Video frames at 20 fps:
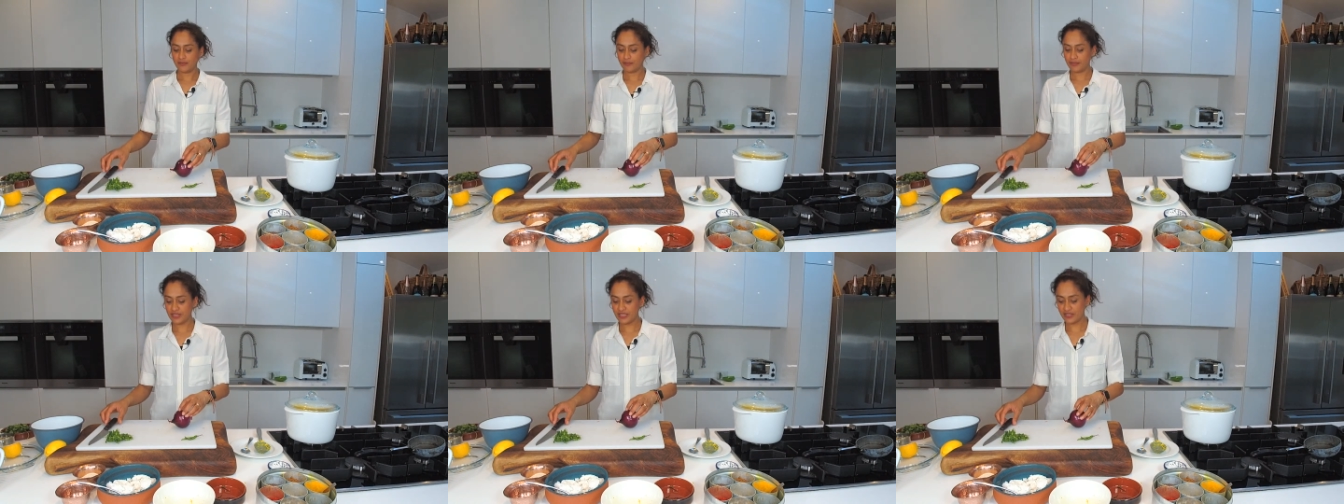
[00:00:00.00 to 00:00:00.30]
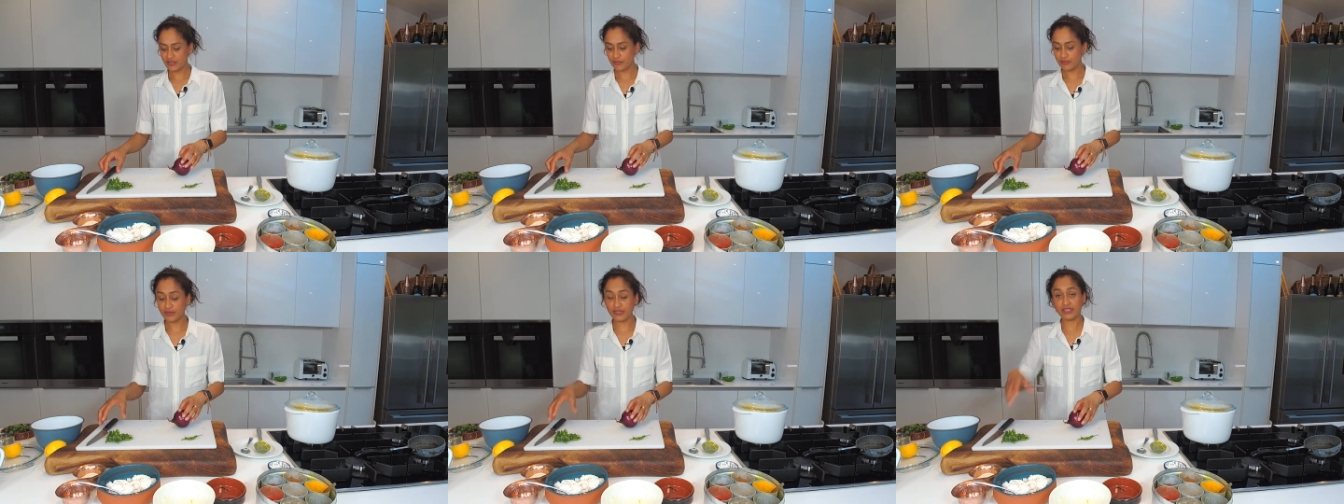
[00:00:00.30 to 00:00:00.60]

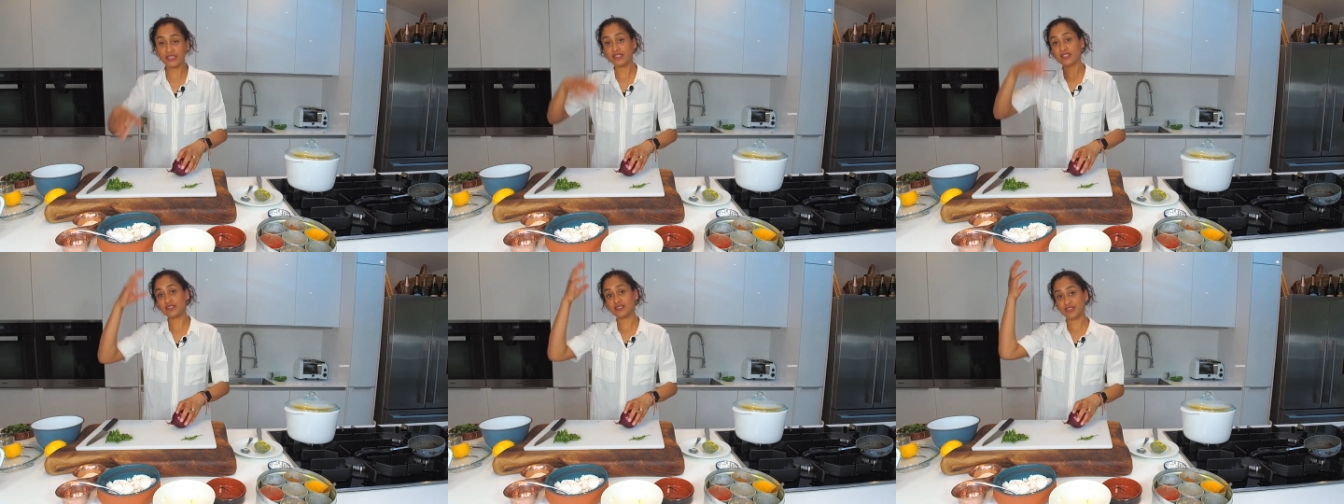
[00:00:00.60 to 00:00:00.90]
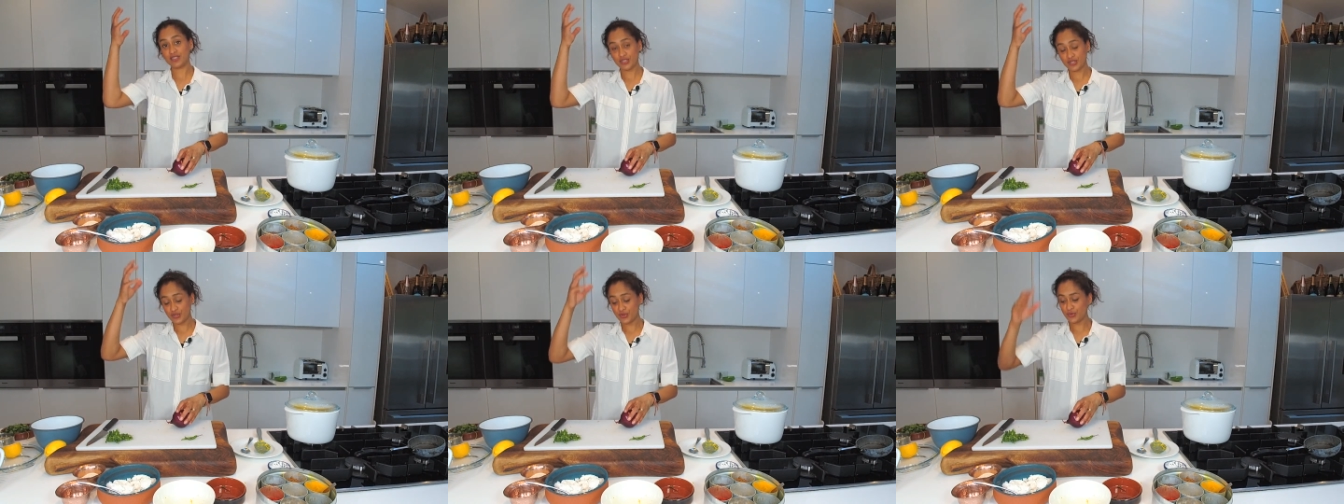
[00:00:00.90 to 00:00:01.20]
Punjabi is
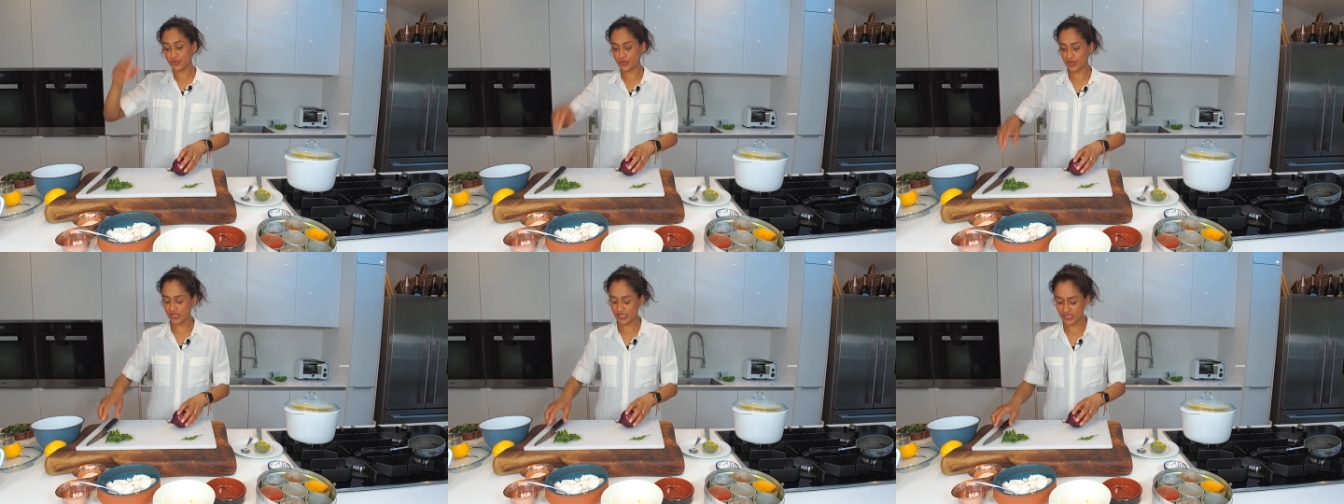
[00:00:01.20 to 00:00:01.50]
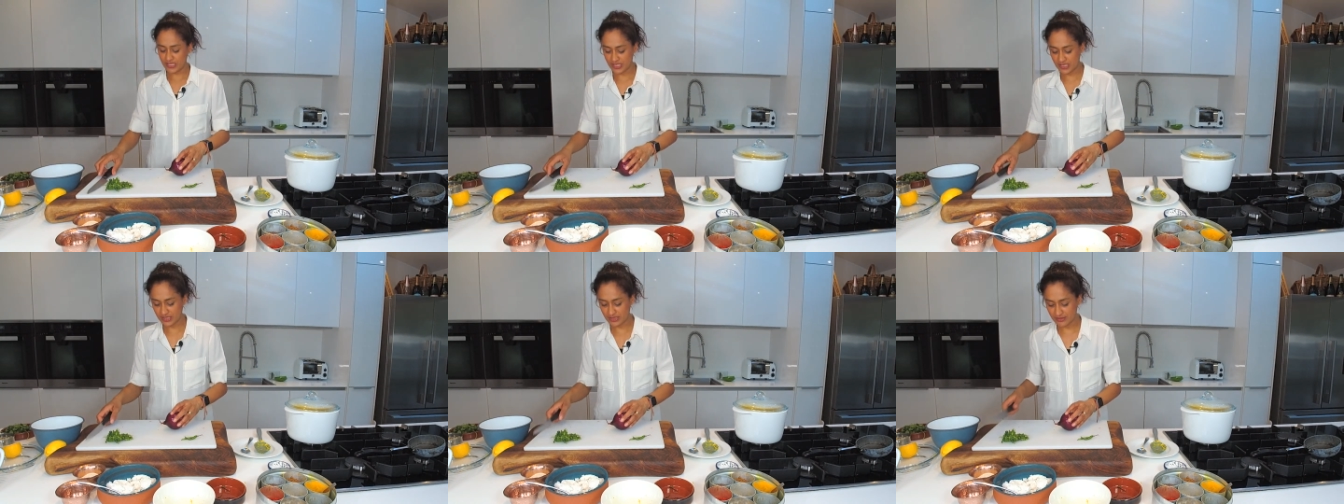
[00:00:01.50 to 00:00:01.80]
just North
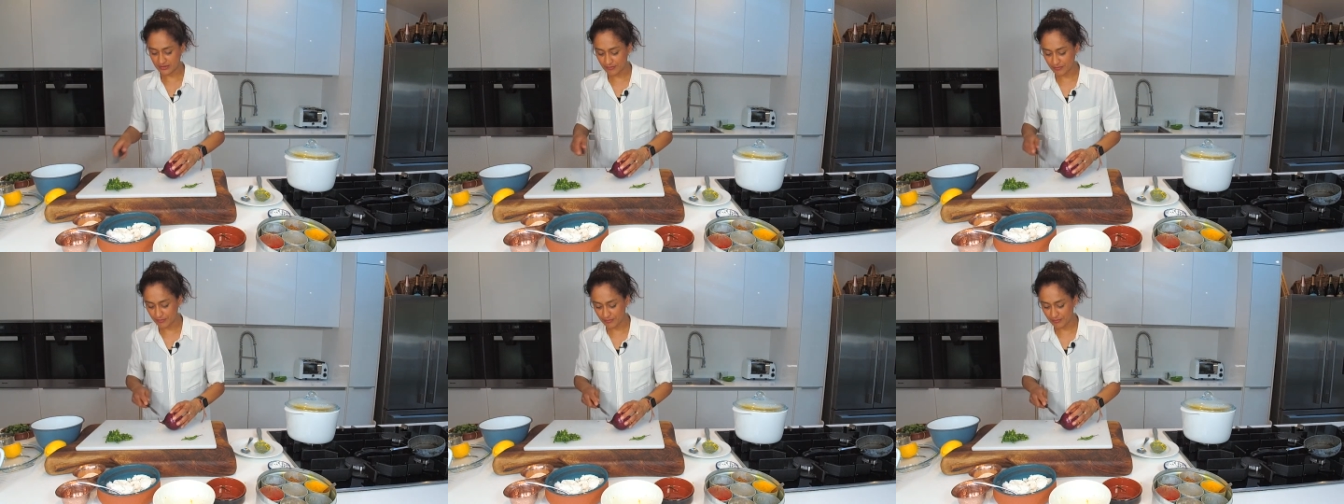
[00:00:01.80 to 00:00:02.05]
Indian